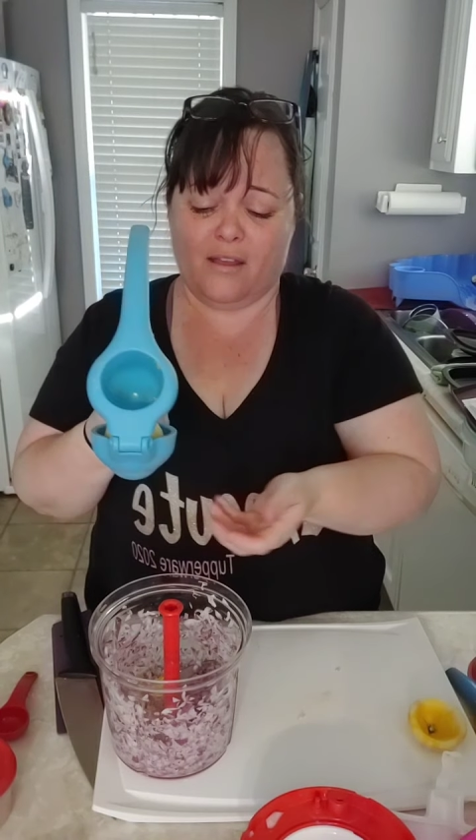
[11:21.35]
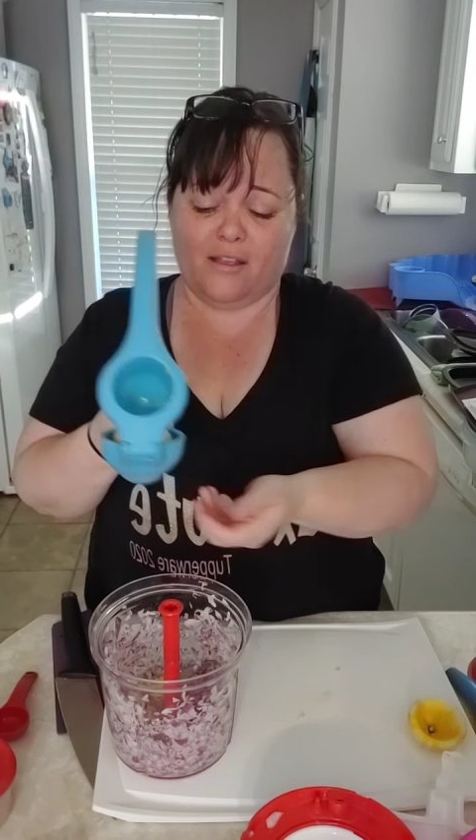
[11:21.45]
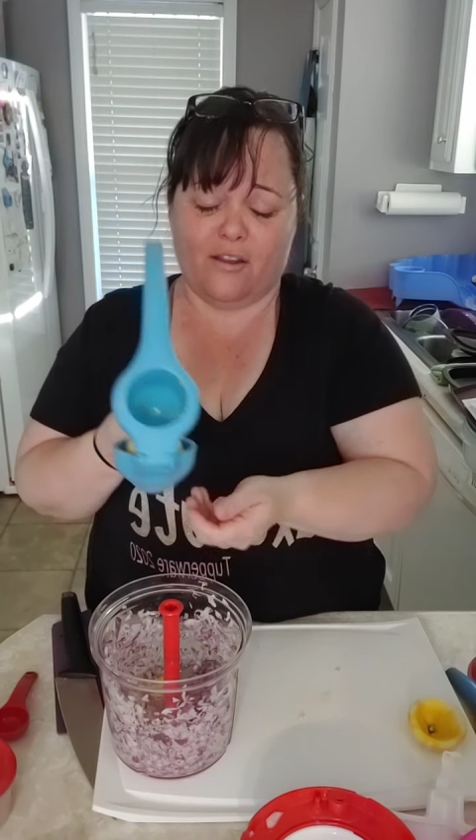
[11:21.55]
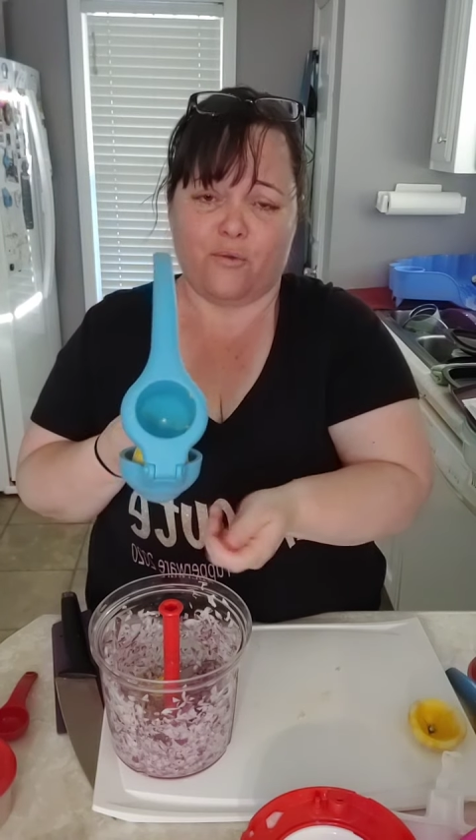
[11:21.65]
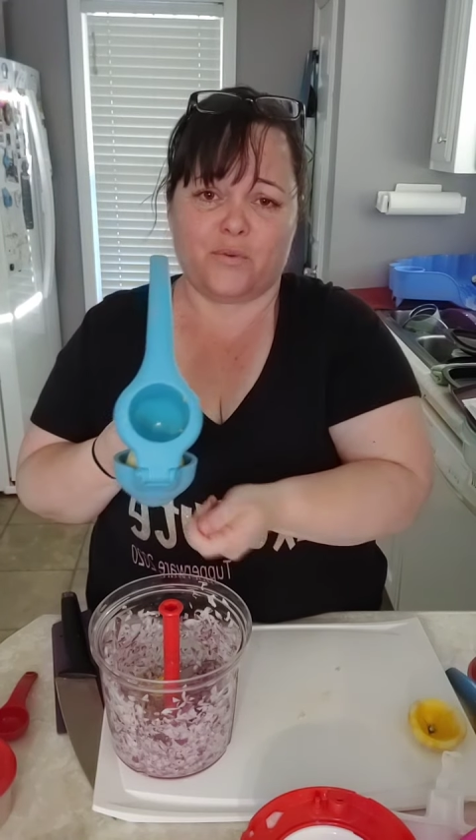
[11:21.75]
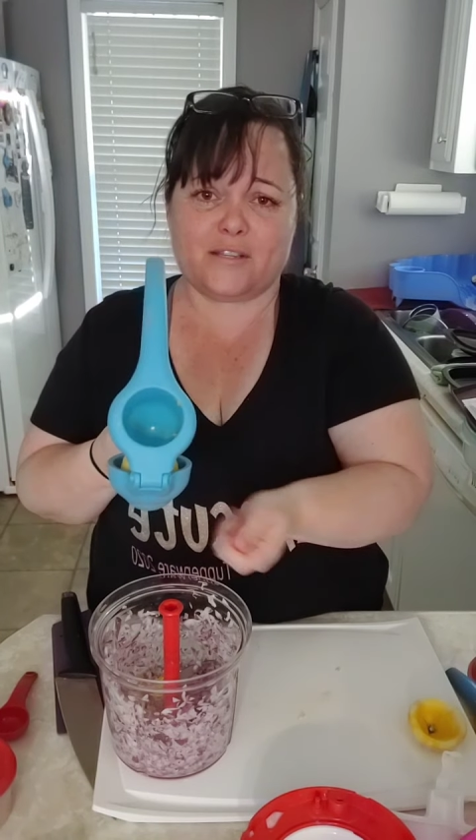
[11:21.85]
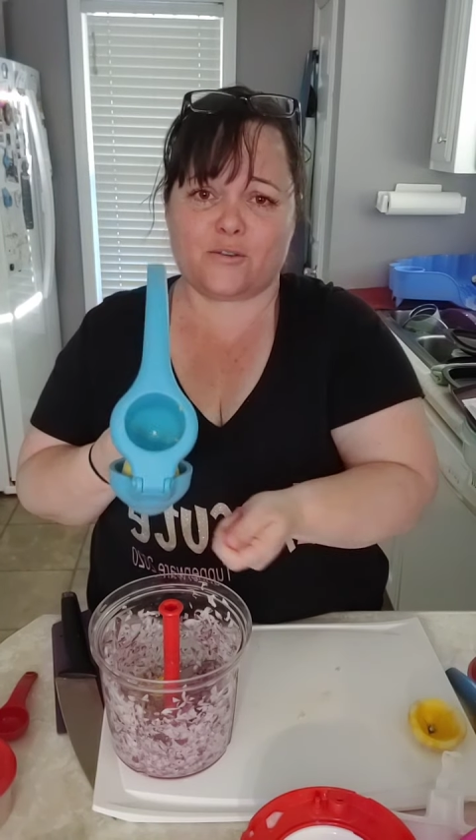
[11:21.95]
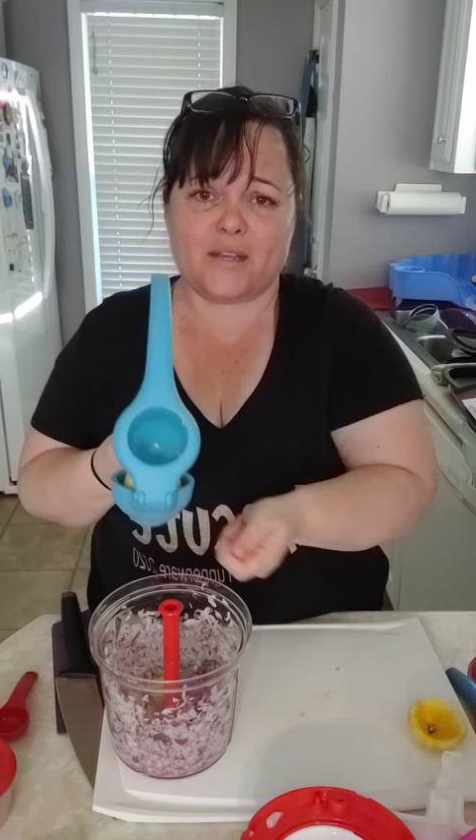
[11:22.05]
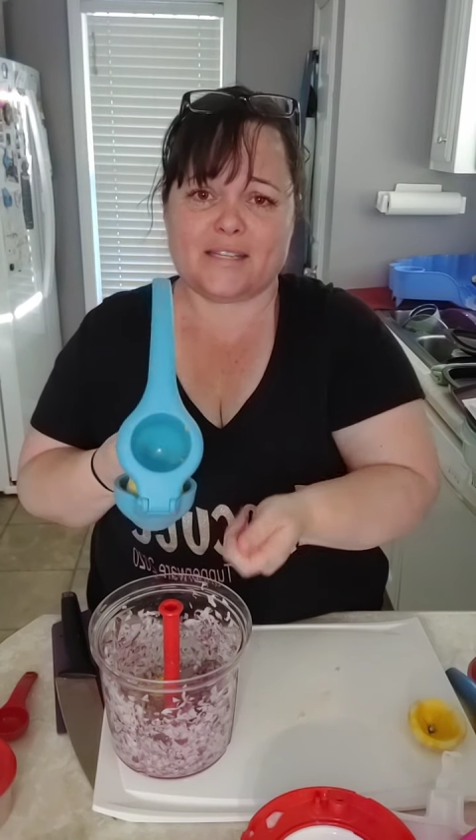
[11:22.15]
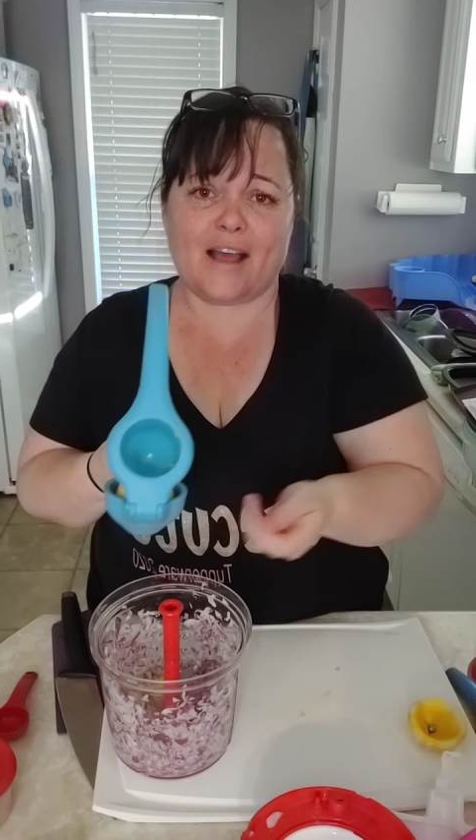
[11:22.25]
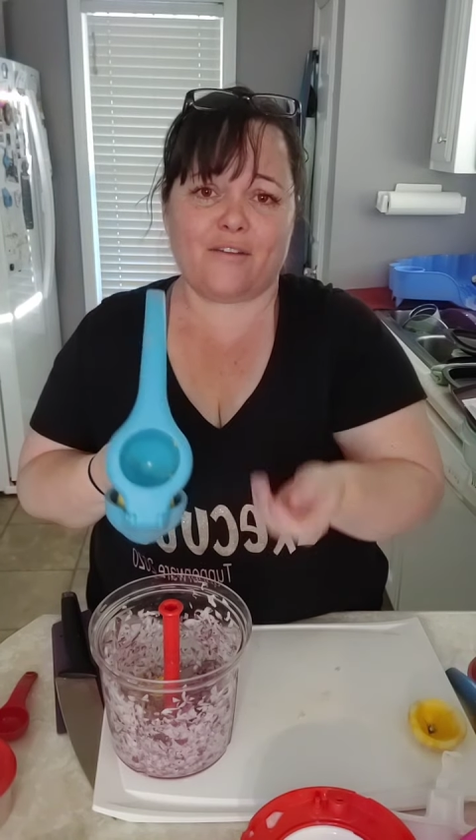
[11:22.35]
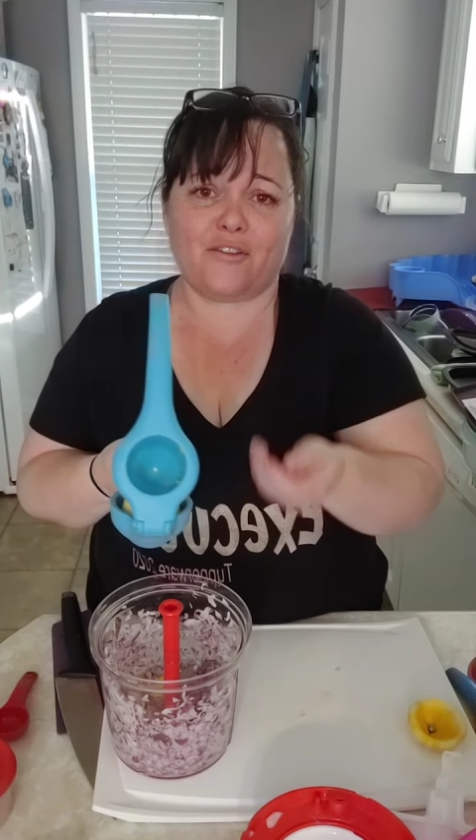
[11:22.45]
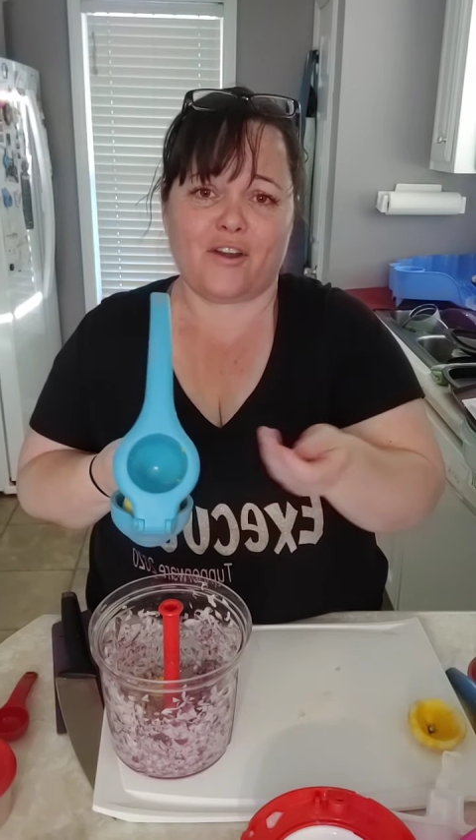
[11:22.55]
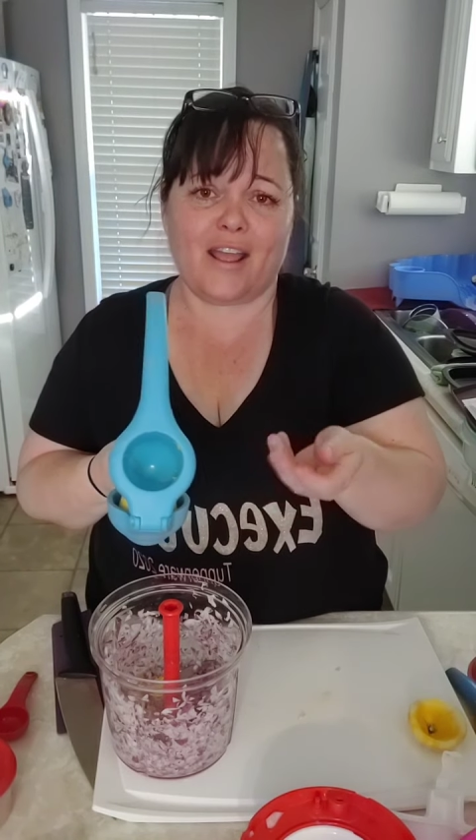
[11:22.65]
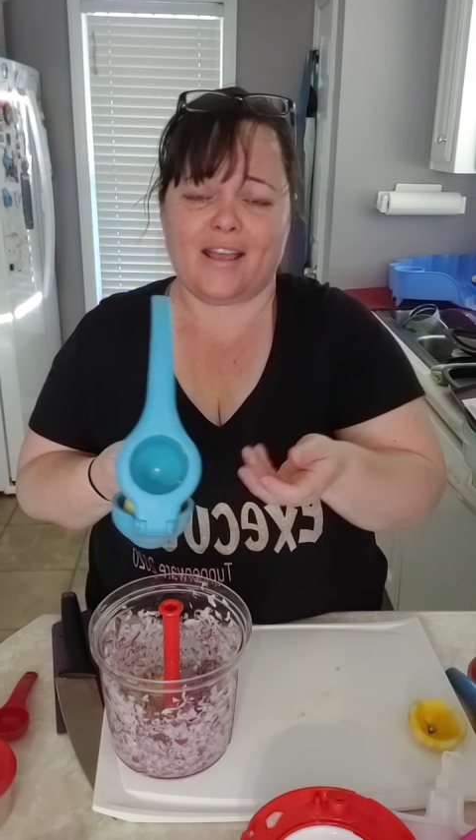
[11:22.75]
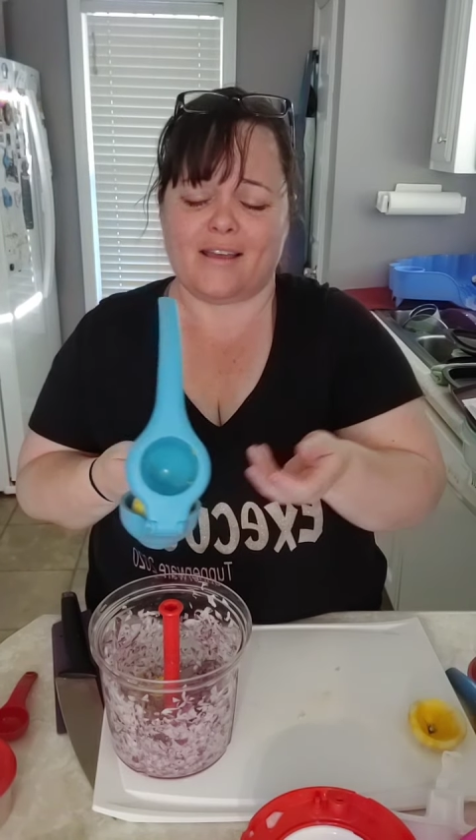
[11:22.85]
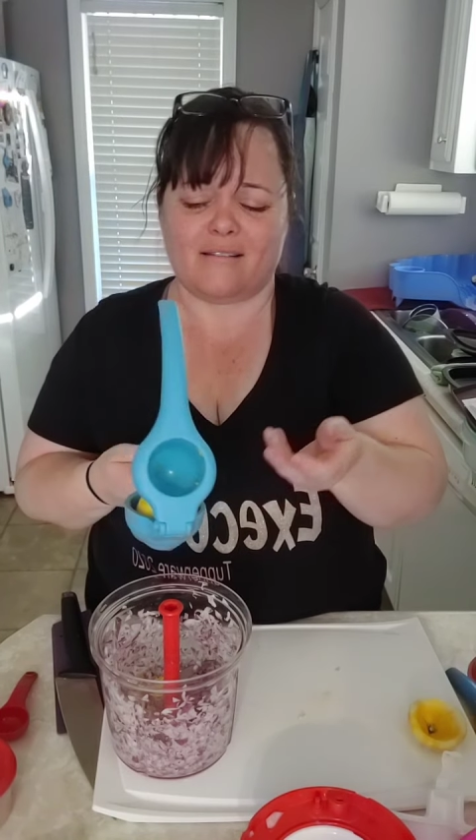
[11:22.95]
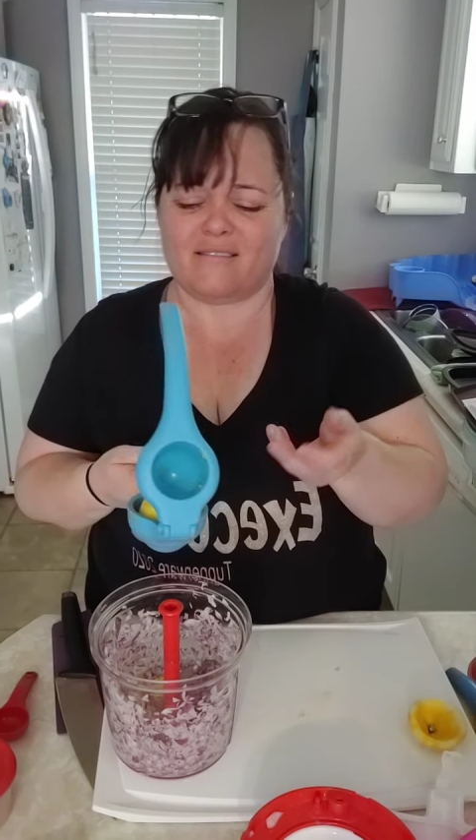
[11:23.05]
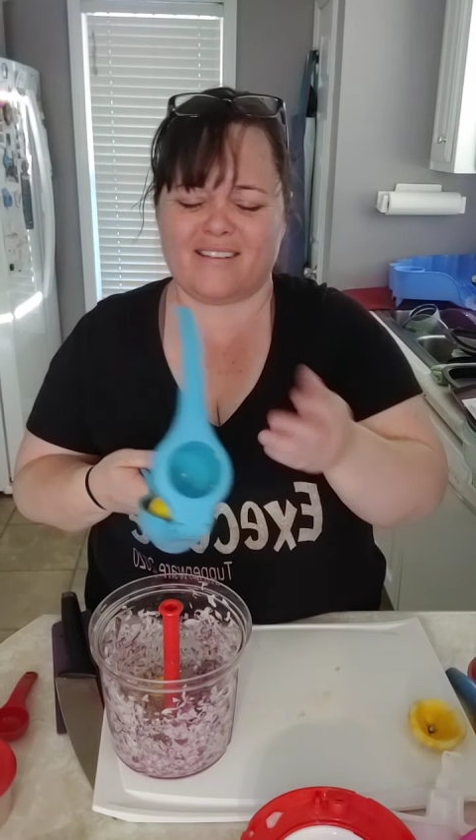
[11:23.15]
would squeeze it out in their hand.